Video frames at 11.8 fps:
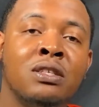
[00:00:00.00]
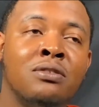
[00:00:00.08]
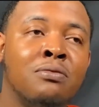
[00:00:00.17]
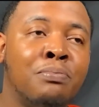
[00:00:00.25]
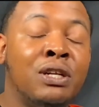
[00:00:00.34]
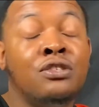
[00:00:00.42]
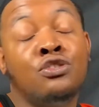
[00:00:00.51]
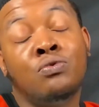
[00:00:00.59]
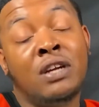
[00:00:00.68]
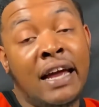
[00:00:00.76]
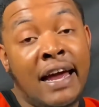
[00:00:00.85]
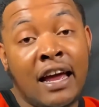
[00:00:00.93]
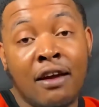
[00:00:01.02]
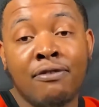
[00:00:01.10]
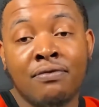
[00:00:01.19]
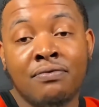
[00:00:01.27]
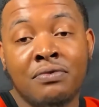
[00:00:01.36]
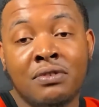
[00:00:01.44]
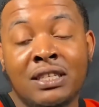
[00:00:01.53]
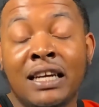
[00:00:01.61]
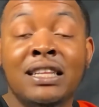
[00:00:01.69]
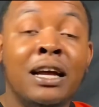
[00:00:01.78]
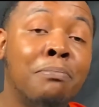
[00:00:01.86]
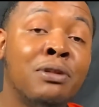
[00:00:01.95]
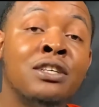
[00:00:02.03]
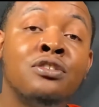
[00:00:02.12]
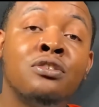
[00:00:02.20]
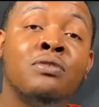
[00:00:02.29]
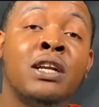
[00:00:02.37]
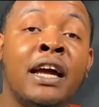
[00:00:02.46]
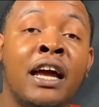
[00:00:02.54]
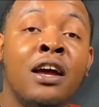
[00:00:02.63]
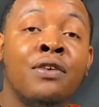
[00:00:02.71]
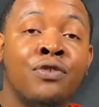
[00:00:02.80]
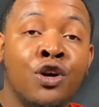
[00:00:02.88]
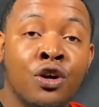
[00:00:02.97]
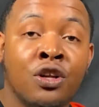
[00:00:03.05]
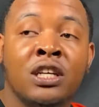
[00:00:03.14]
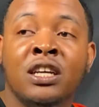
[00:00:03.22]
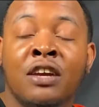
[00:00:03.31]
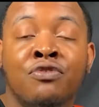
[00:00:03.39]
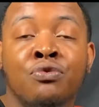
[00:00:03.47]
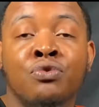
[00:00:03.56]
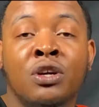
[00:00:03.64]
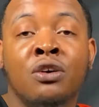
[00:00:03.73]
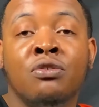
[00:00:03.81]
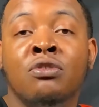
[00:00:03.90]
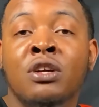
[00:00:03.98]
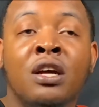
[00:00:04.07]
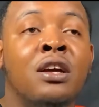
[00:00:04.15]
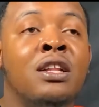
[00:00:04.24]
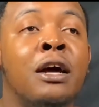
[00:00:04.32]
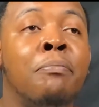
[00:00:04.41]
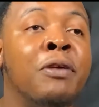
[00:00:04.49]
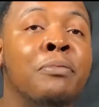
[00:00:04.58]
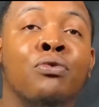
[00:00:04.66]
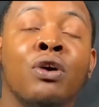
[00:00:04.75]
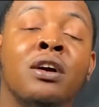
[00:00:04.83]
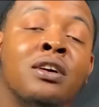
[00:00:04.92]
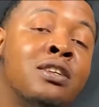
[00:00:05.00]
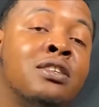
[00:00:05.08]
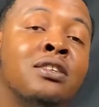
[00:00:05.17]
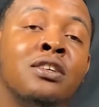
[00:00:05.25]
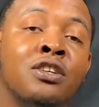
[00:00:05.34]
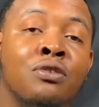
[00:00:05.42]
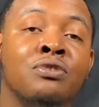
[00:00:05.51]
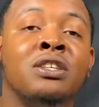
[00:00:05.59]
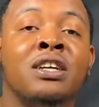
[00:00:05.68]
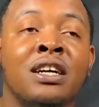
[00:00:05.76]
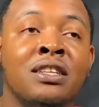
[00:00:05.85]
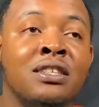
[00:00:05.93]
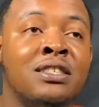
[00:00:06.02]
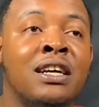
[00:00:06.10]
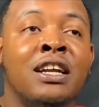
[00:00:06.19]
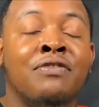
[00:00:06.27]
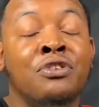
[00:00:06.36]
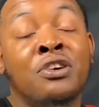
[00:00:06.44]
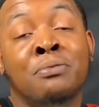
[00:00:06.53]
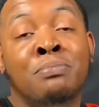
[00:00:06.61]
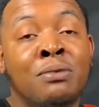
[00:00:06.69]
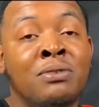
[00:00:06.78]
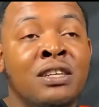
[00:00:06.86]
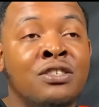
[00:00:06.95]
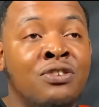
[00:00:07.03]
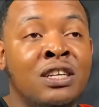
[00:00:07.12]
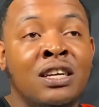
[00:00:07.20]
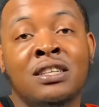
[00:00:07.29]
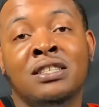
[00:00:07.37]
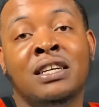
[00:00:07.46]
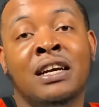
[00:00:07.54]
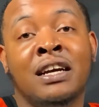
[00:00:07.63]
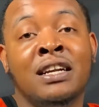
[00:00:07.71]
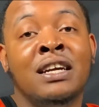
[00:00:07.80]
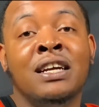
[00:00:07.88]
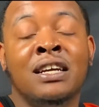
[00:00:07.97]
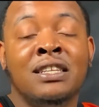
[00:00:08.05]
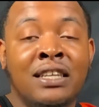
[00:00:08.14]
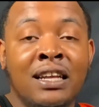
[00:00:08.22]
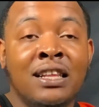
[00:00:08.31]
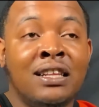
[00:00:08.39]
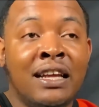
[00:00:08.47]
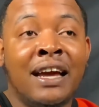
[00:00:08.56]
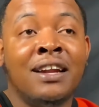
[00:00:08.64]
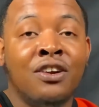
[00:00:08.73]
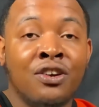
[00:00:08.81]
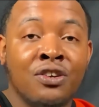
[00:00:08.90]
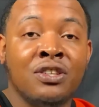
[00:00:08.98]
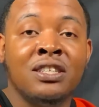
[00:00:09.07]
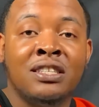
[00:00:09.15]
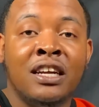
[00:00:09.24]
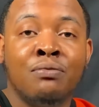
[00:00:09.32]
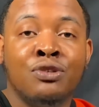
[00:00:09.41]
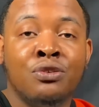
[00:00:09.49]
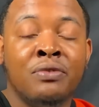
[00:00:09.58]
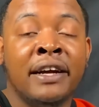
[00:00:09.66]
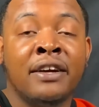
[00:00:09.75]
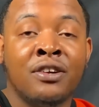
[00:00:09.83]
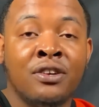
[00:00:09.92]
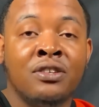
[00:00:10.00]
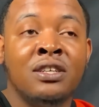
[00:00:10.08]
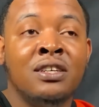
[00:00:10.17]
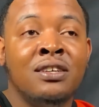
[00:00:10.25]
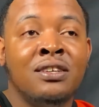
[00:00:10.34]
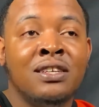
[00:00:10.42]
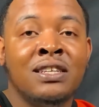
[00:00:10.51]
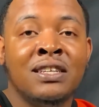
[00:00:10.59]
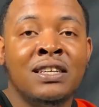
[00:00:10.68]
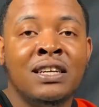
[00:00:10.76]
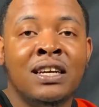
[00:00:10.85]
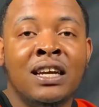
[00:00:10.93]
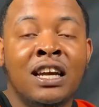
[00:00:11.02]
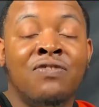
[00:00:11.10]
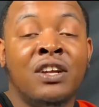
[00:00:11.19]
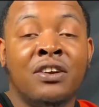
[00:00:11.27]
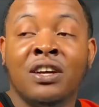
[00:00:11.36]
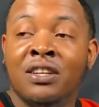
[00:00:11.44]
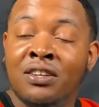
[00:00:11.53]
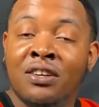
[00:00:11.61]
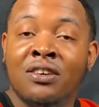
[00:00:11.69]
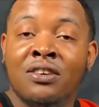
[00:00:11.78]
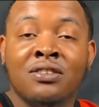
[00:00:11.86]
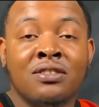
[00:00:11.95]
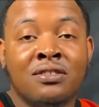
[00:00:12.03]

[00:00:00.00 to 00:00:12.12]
+2.5. Take that +2.5 early if you know that people are gonna go to the other side. If you know the public is on the other side, take that early. Take what you like early if they're underdogs.